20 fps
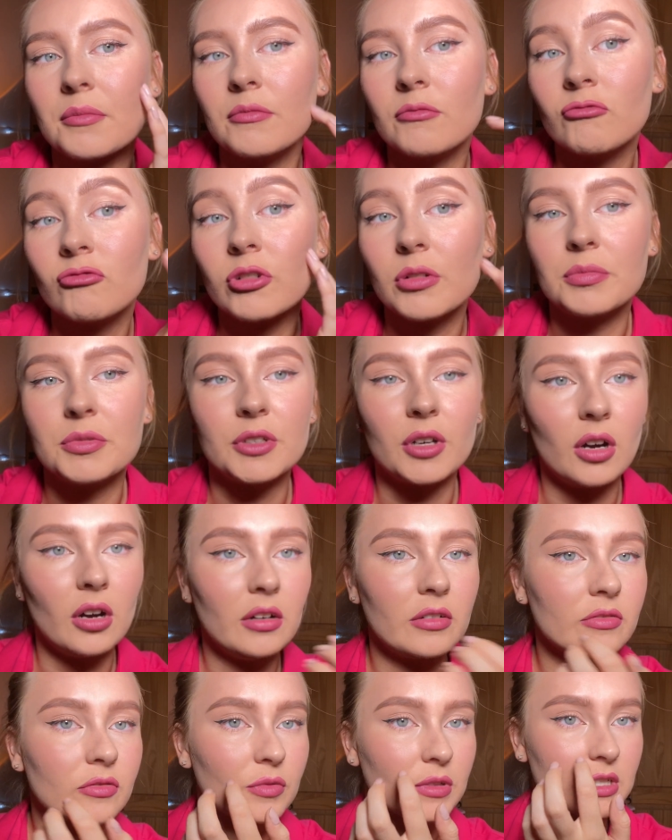Rubbed off,
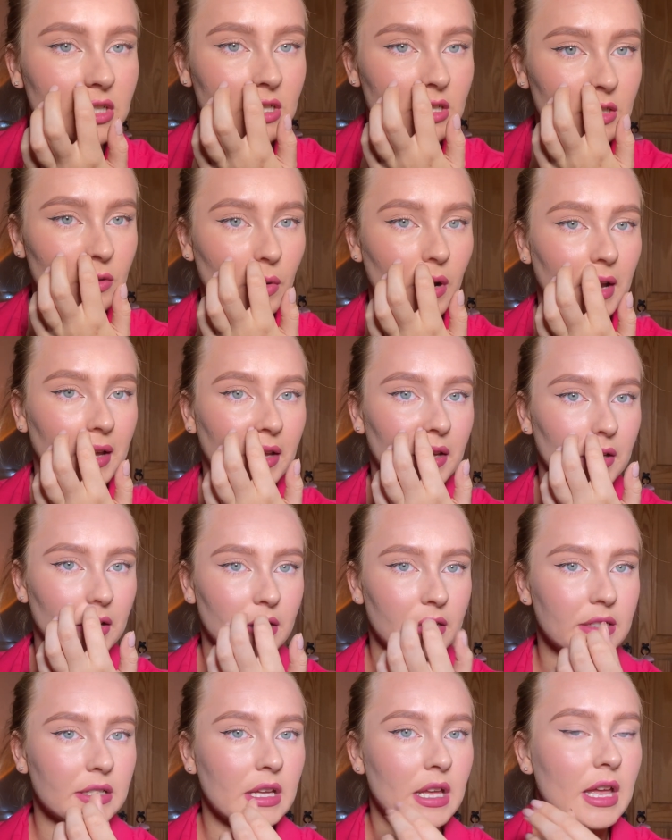which is quite
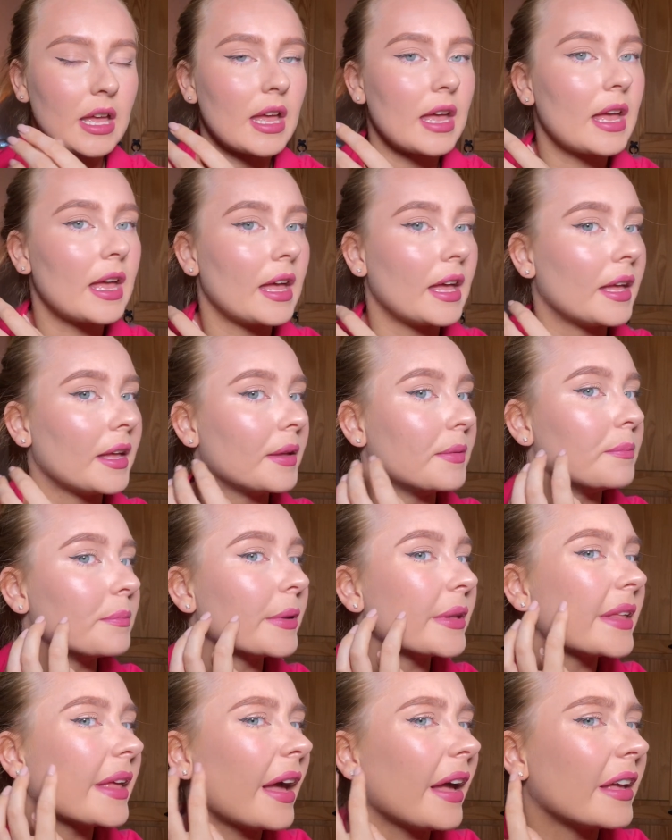good.
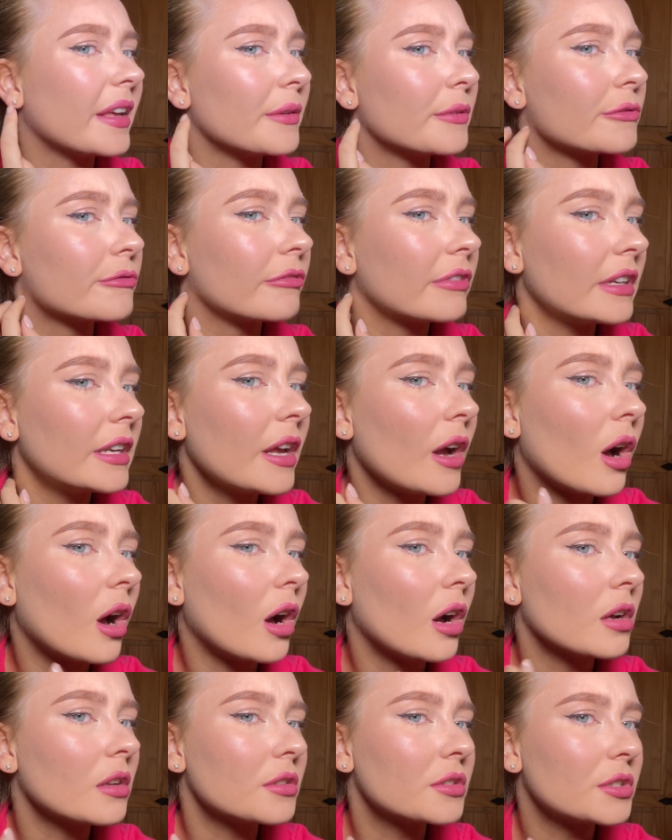But yeah, it was really
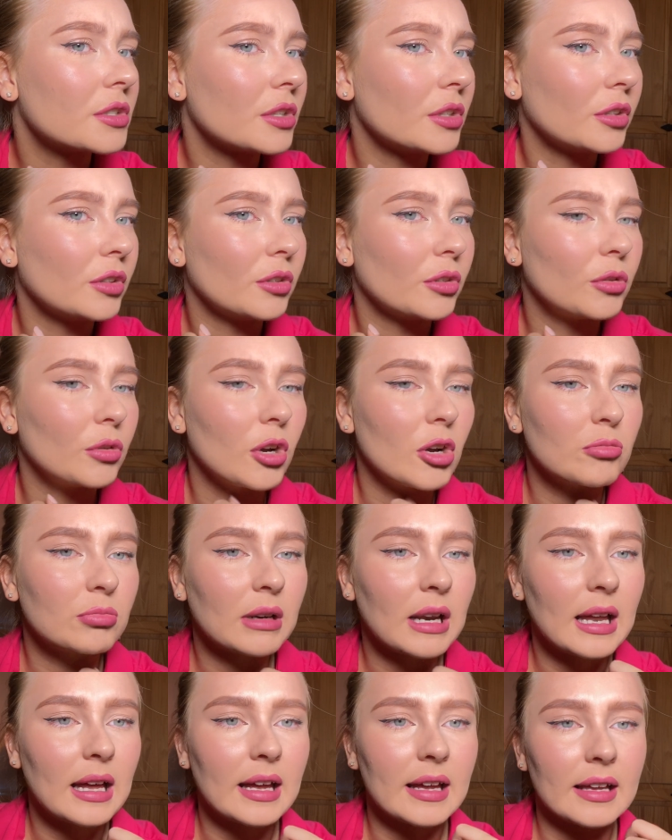hard to
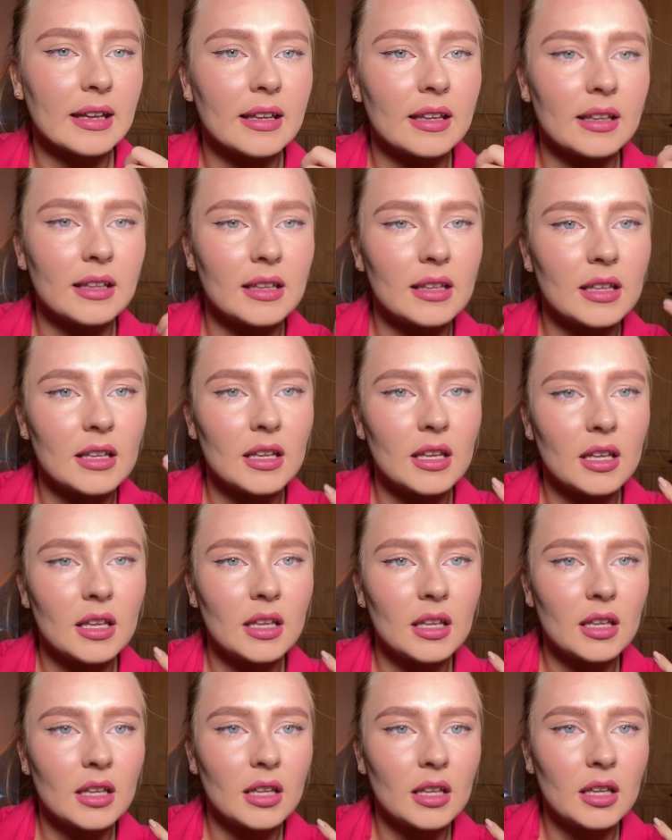apply
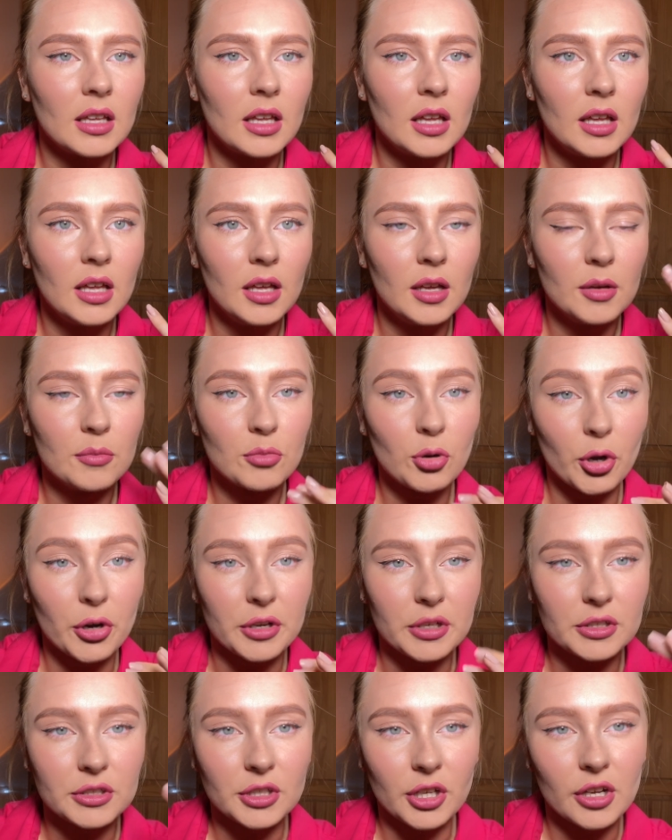
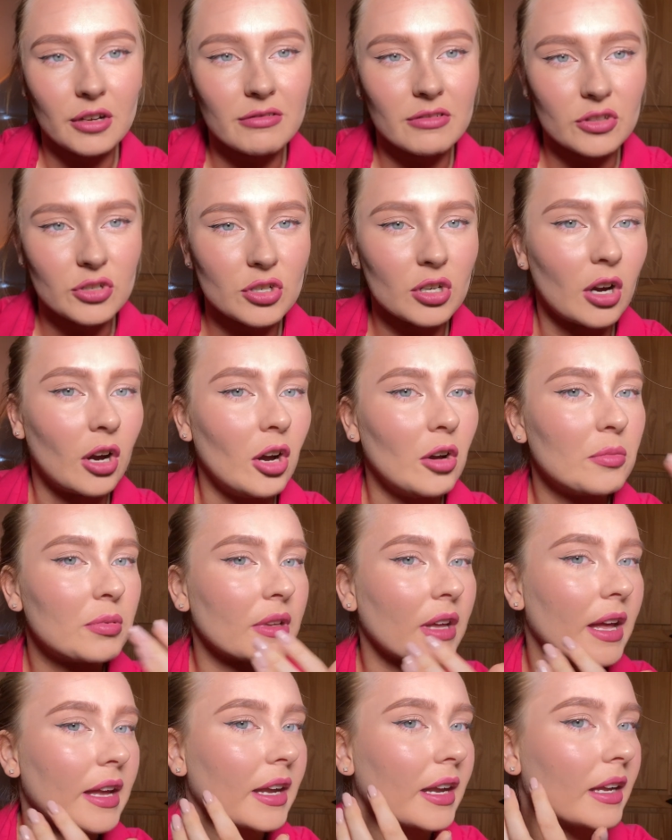product over the top.
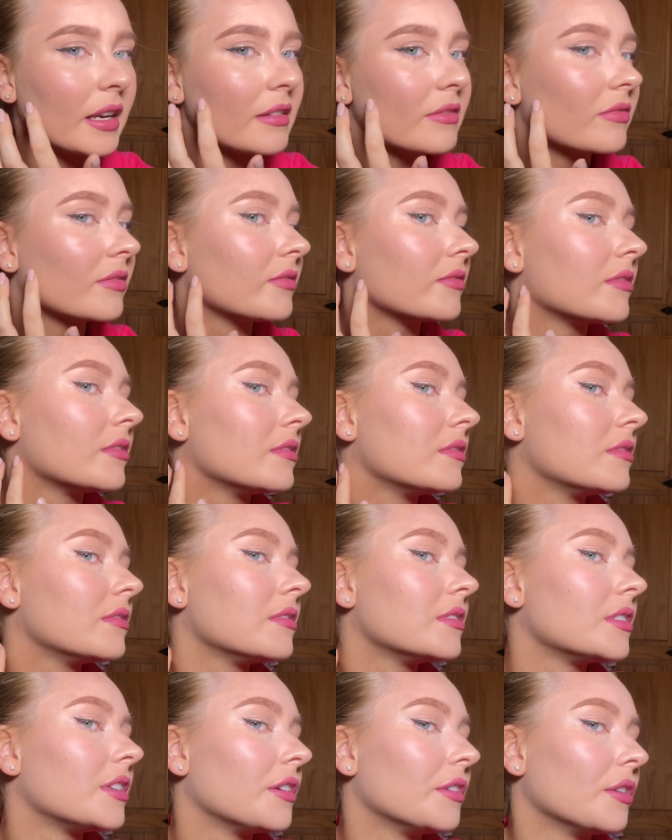I kind of
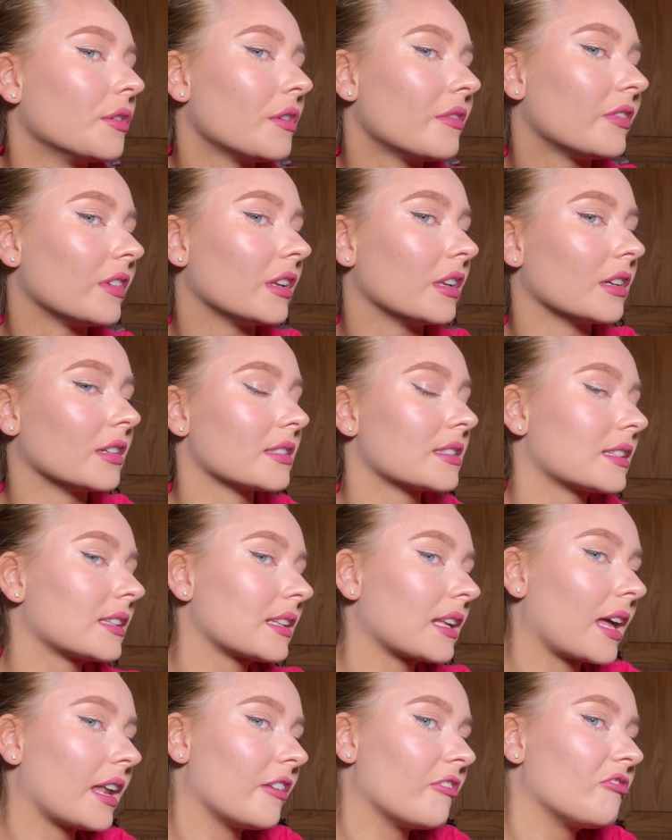don't know if it looks
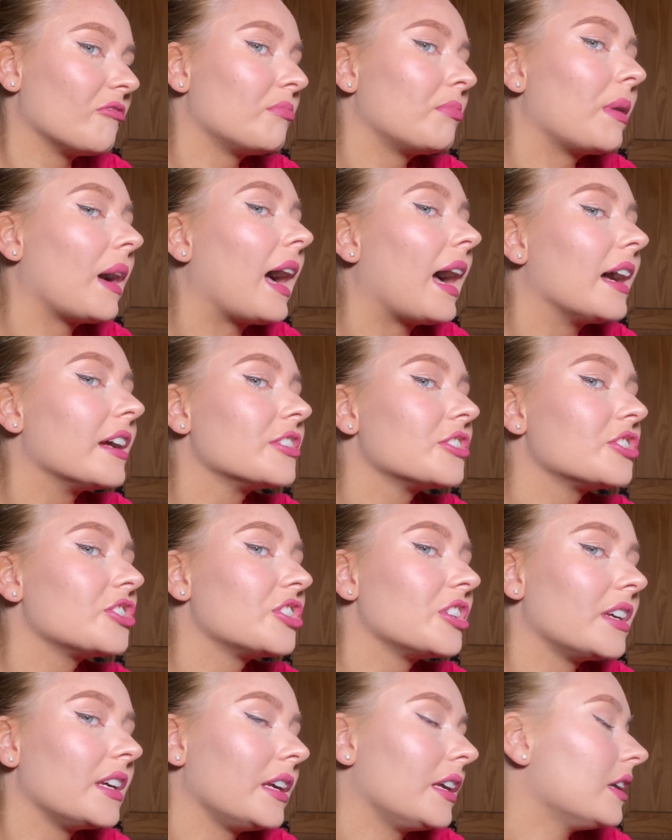kind of
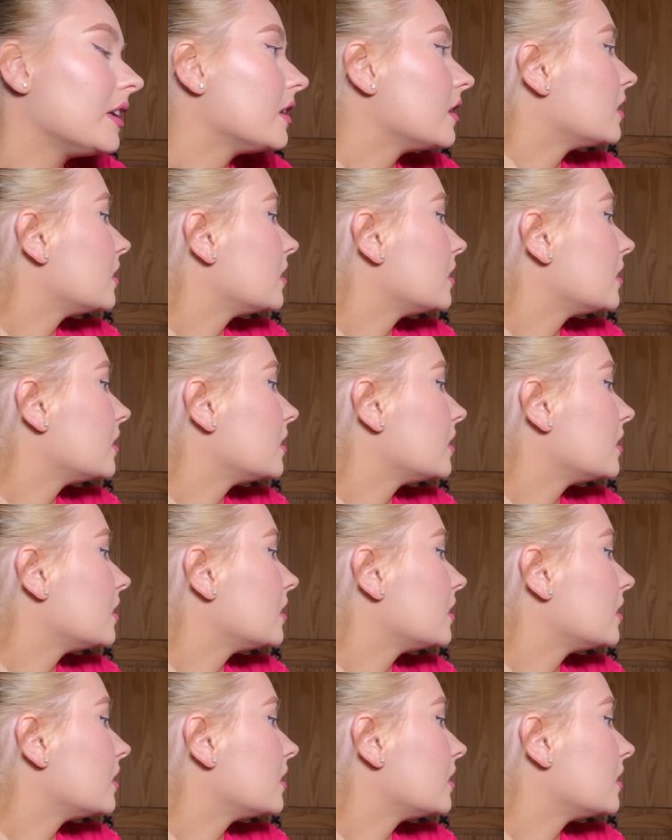patchy